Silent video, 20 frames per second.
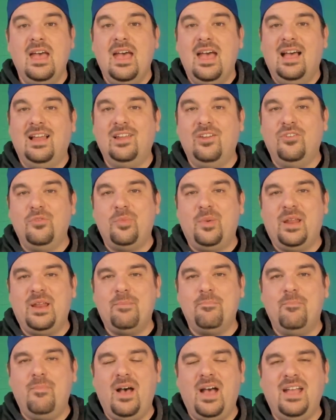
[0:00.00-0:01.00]
Hello, everybody.
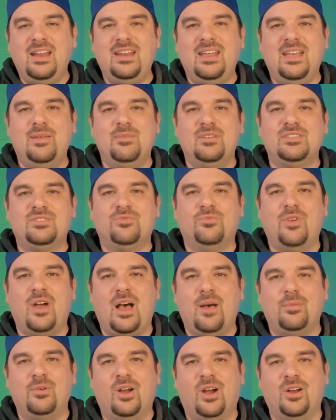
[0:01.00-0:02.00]
My name is
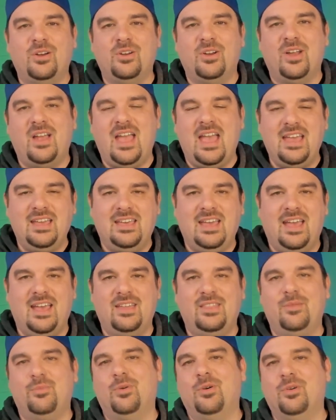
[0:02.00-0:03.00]
Rob Gardner, aka
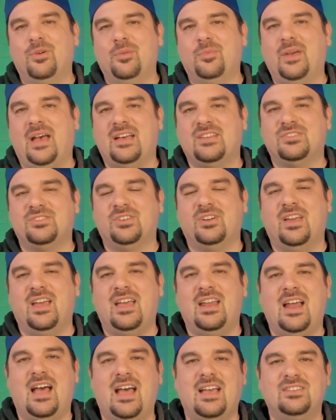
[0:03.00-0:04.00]
The Poker Pastor,
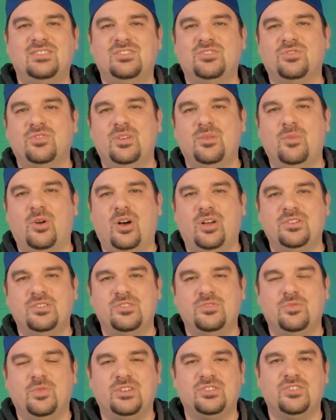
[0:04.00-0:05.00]
and I stream on
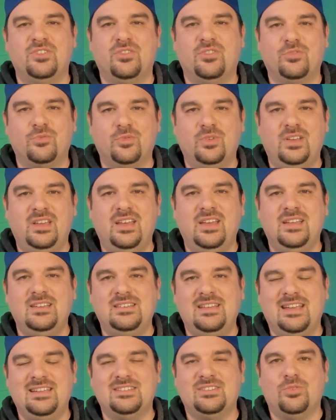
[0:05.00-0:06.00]
Twitch 3
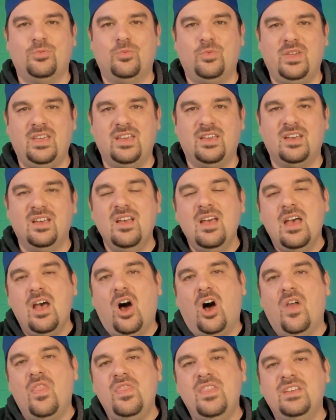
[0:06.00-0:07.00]
days a week.
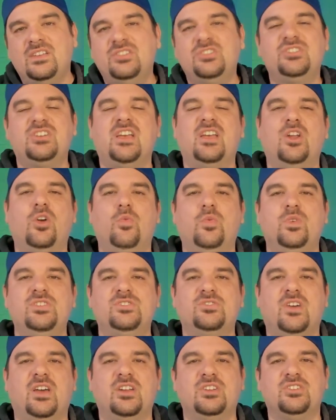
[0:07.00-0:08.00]
On this channel, we
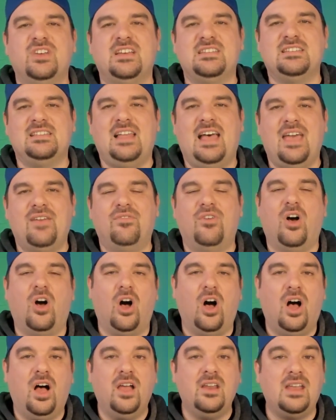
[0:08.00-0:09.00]
strategize life
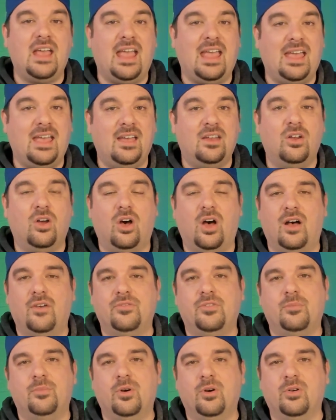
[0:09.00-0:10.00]
on and off
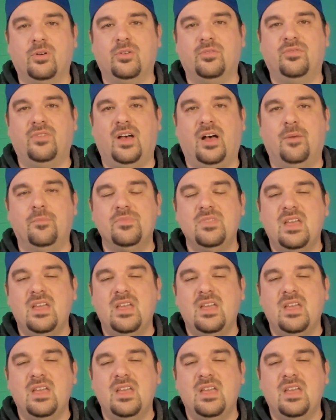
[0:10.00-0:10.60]
the poker felt.